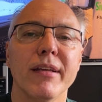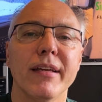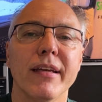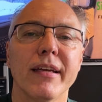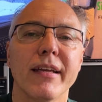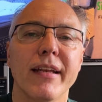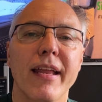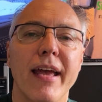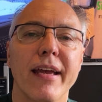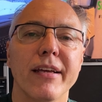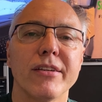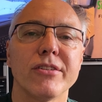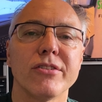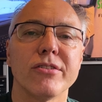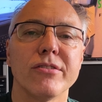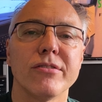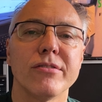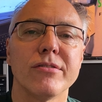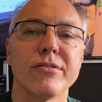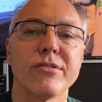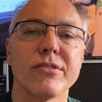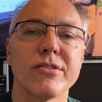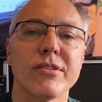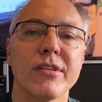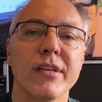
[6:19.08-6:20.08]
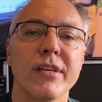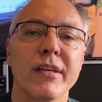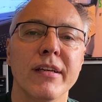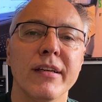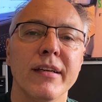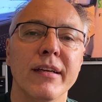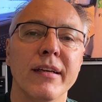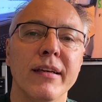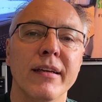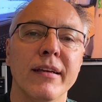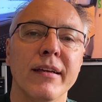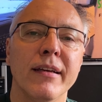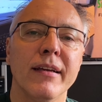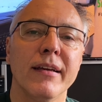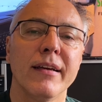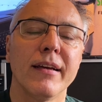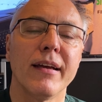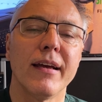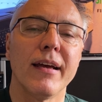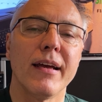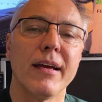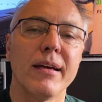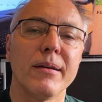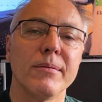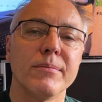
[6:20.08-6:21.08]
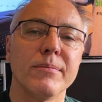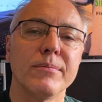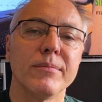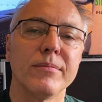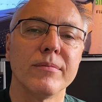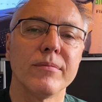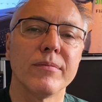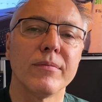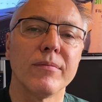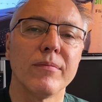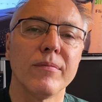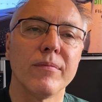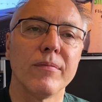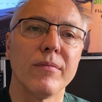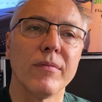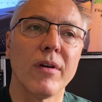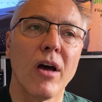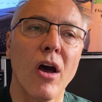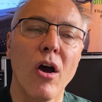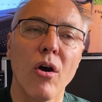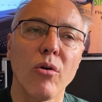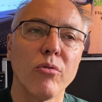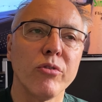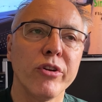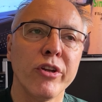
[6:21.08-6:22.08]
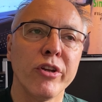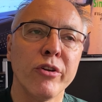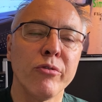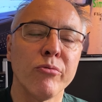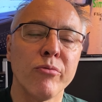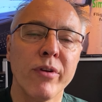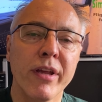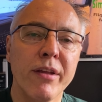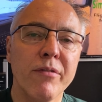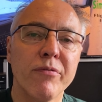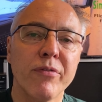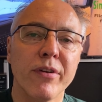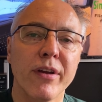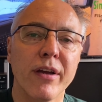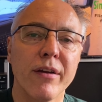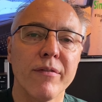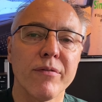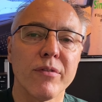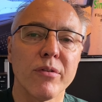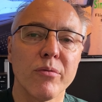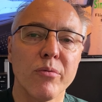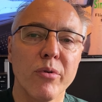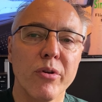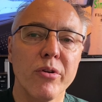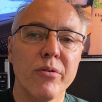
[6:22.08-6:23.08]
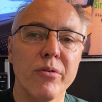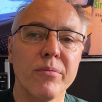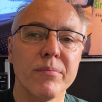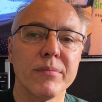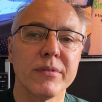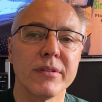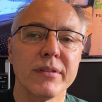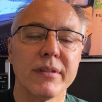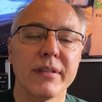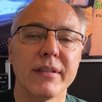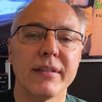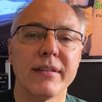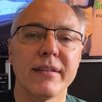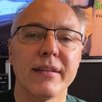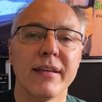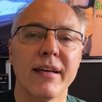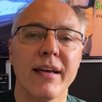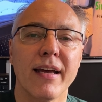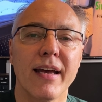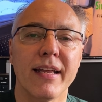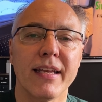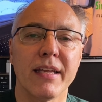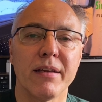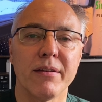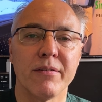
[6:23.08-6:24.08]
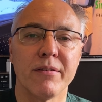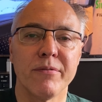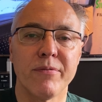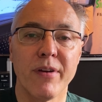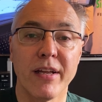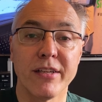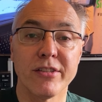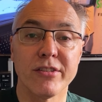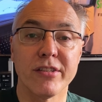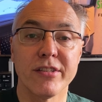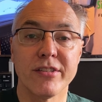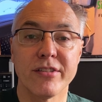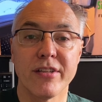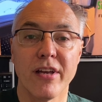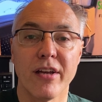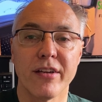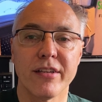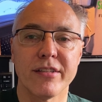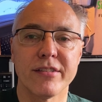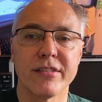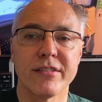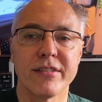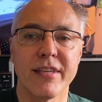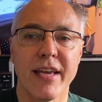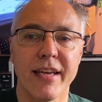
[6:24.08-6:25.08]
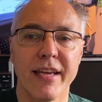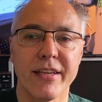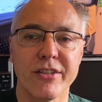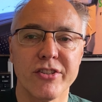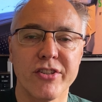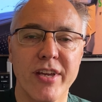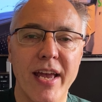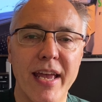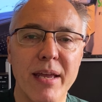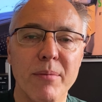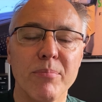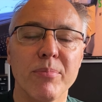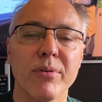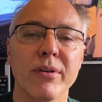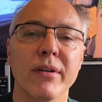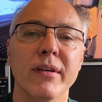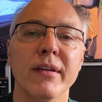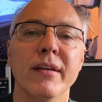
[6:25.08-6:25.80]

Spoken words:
connections, a whole new refit of the room, and it eventually started to take shape,